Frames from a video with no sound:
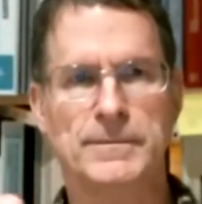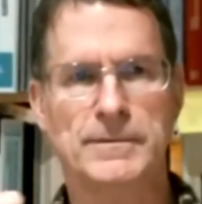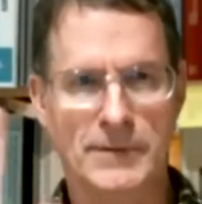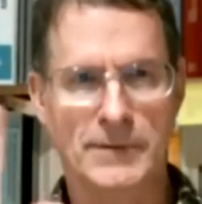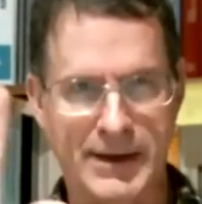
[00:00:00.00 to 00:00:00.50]

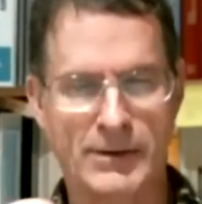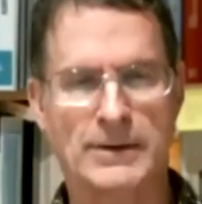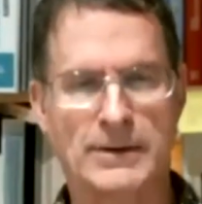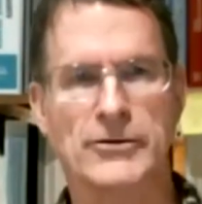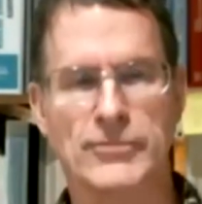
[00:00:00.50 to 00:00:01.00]
you hire
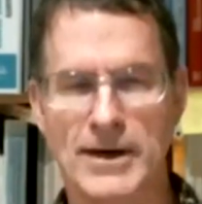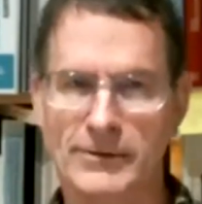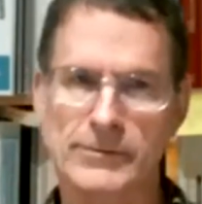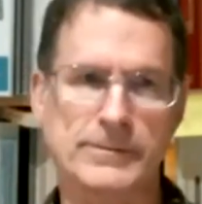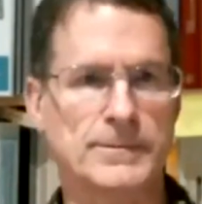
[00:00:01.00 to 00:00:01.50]
a
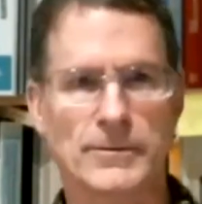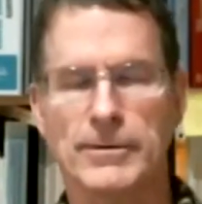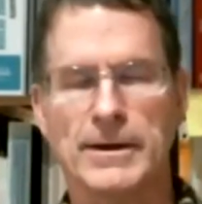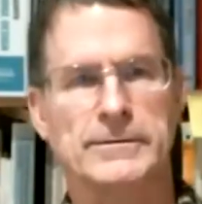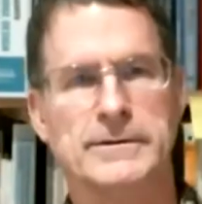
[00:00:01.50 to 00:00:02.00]
contractor or
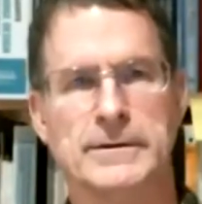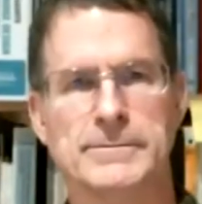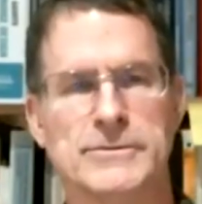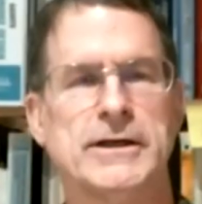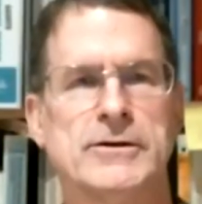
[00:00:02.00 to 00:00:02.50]
rent the
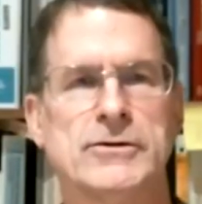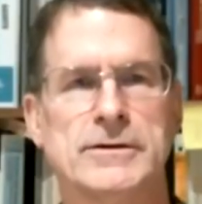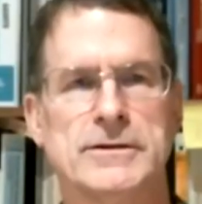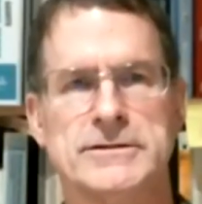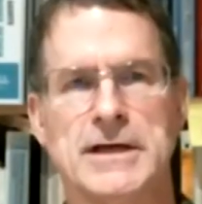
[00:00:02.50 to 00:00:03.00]
machine to do
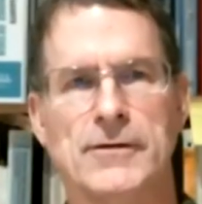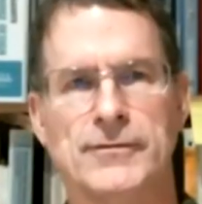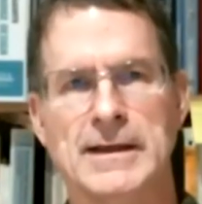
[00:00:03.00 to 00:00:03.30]
it yourself,